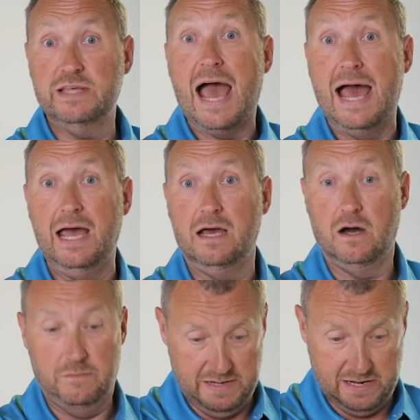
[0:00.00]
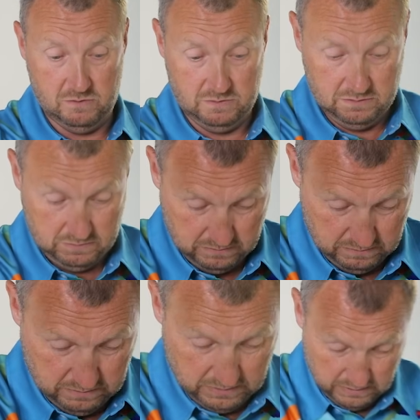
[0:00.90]
that, I'm now
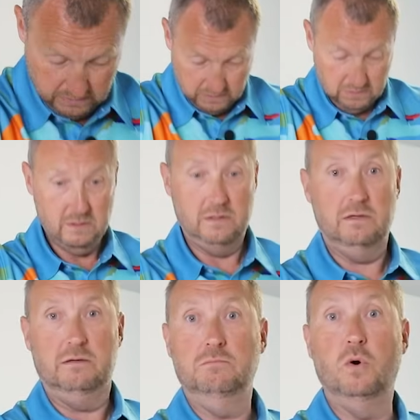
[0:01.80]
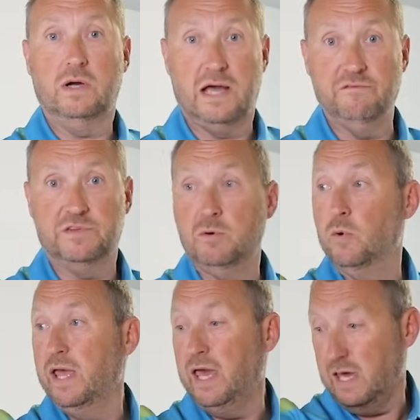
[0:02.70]
more comfortable
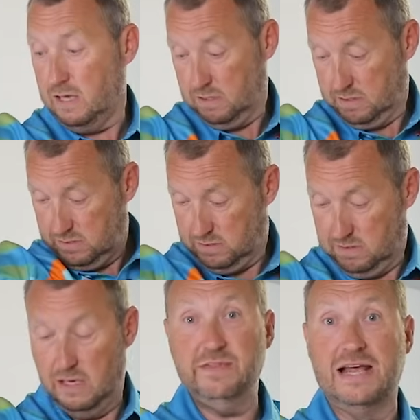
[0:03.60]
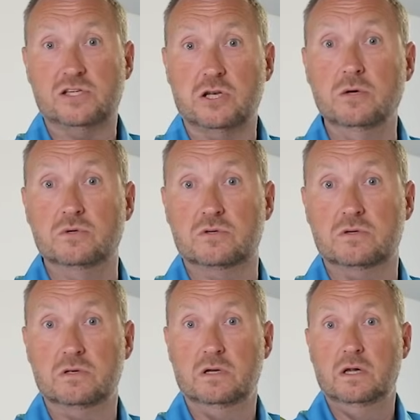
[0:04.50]
here, and that's
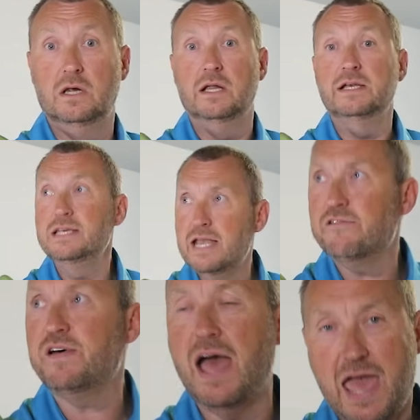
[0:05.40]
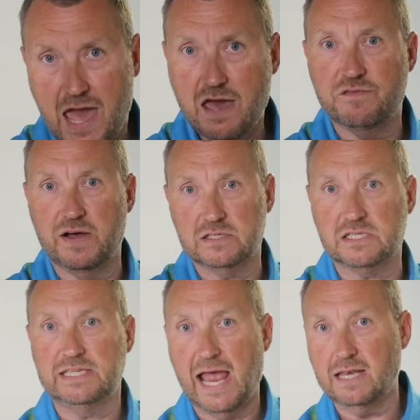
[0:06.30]
loose. Never ever
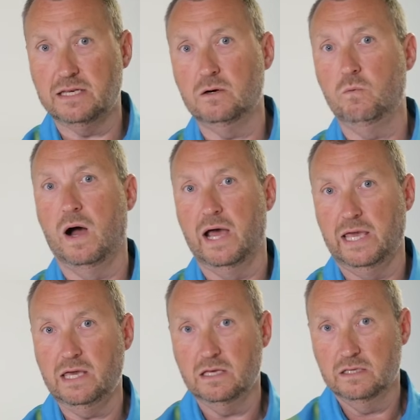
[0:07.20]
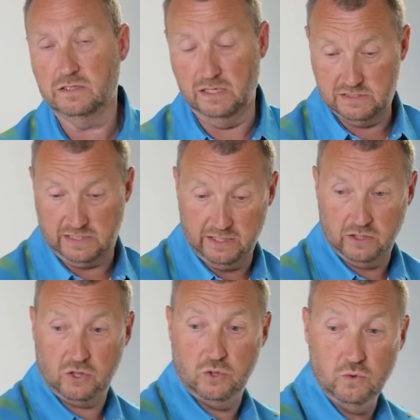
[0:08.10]
stand in a way that is going to
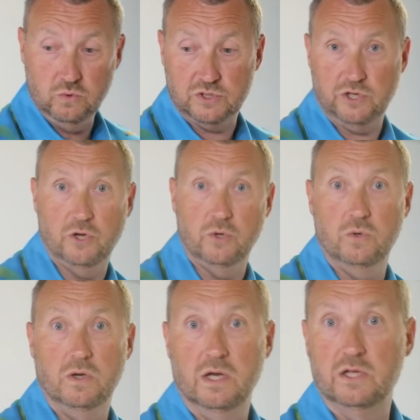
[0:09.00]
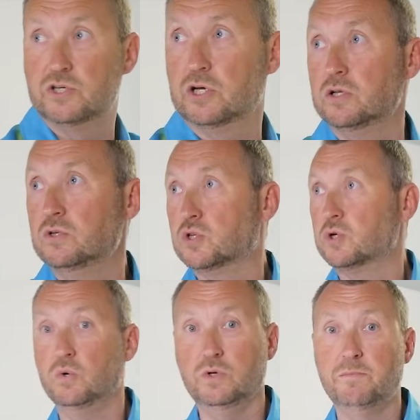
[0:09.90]
cause you to
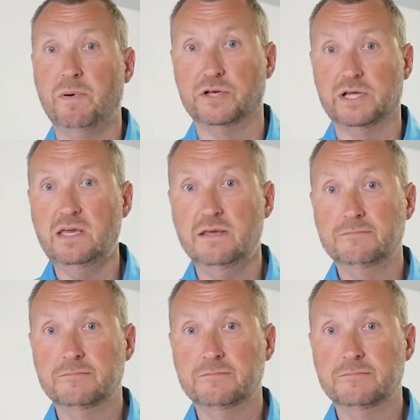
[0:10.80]
contort your body,